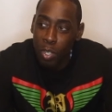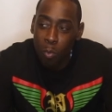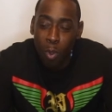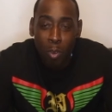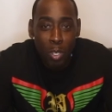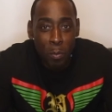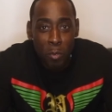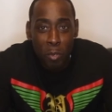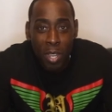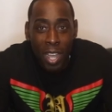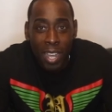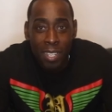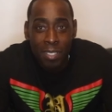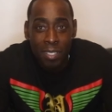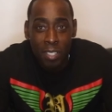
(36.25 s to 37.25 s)
I want to welcome you
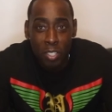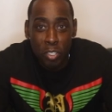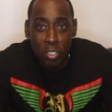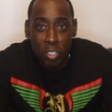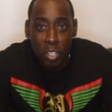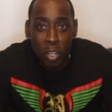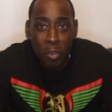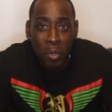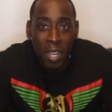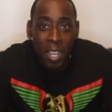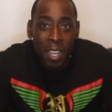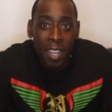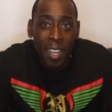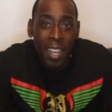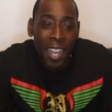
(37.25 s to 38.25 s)
guys to the show.
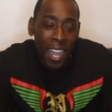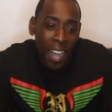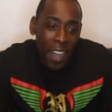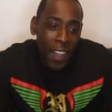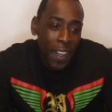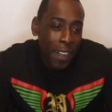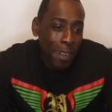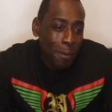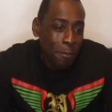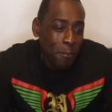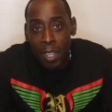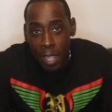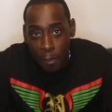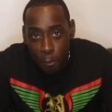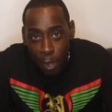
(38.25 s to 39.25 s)

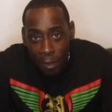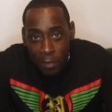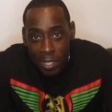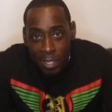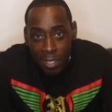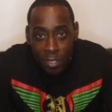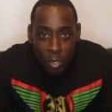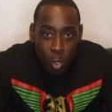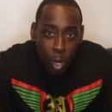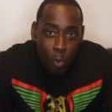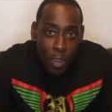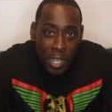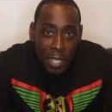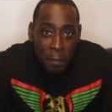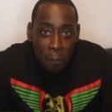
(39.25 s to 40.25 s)
If you haven't done so
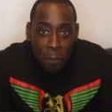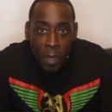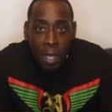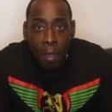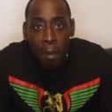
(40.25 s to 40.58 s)
already,